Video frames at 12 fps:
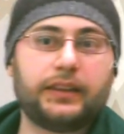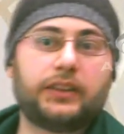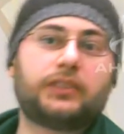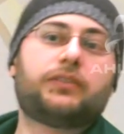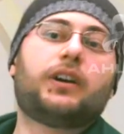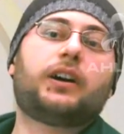
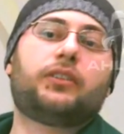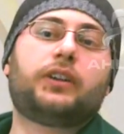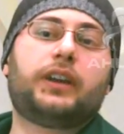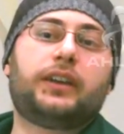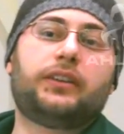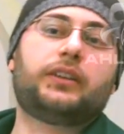His
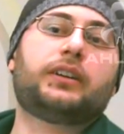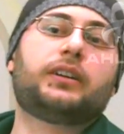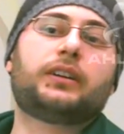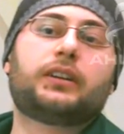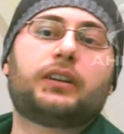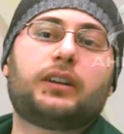father had
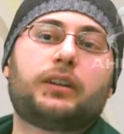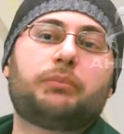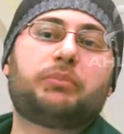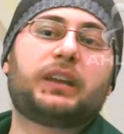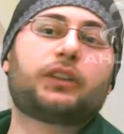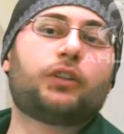a
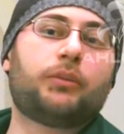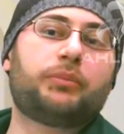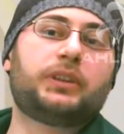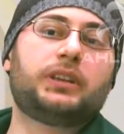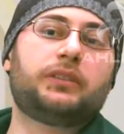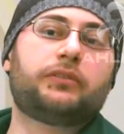big
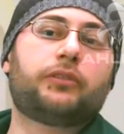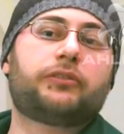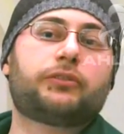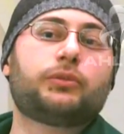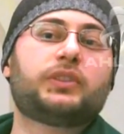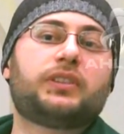company for
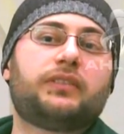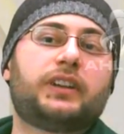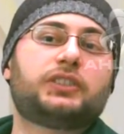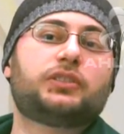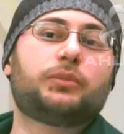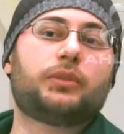fruits and
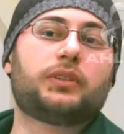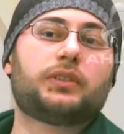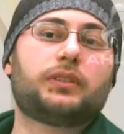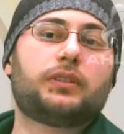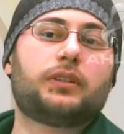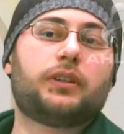
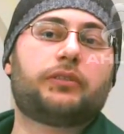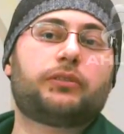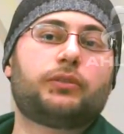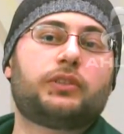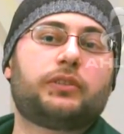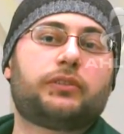vegetables, a
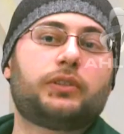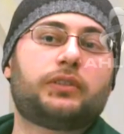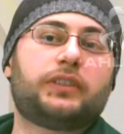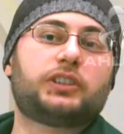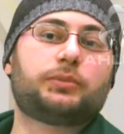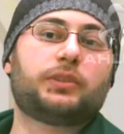fruits
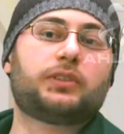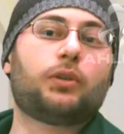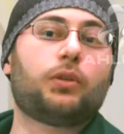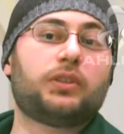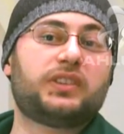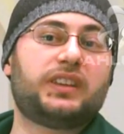and vegetables
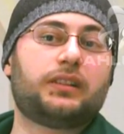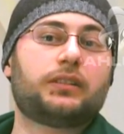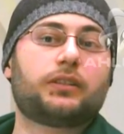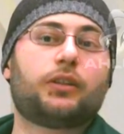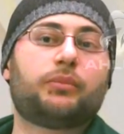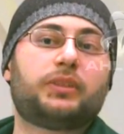
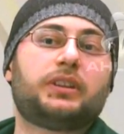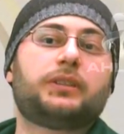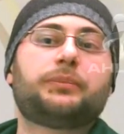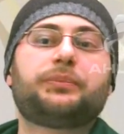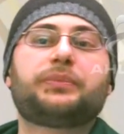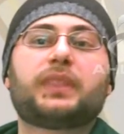wholesale company.